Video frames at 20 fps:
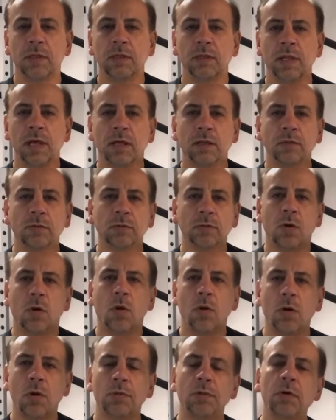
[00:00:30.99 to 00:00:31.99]
Now,
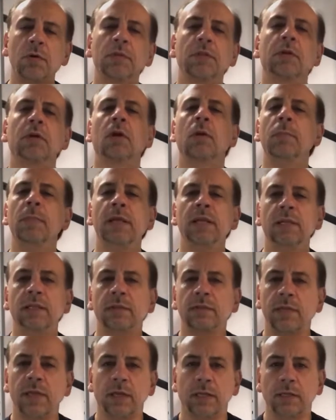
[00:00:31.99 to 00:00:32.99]
although there are
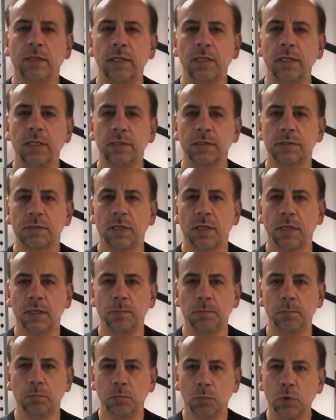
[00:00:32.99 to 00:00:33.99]
many techniques
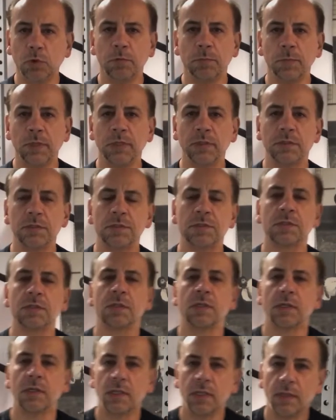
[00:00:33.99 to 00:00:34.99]
and
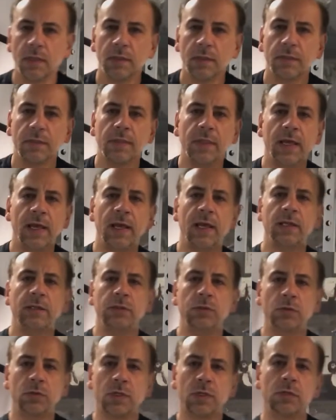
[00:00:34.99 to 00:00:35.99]
movements
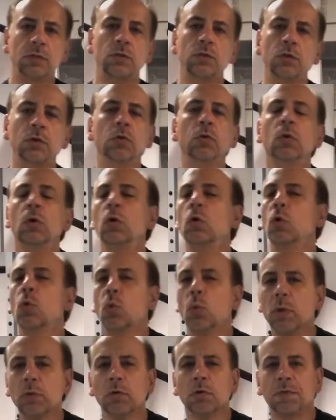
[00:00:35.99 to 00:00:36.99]
that you can do,
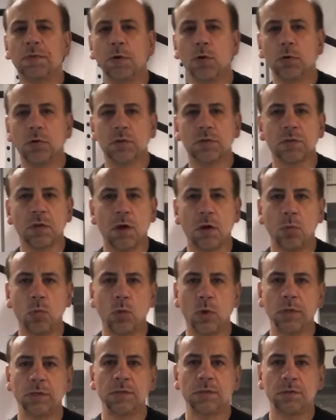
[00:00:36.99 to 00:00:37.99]
we will focus on
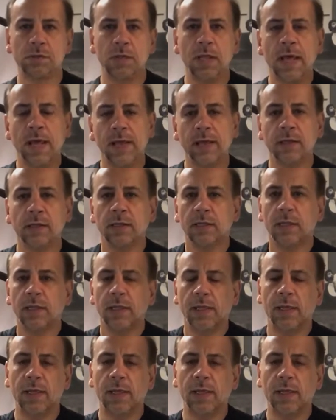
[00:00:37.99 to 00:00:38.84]
one today.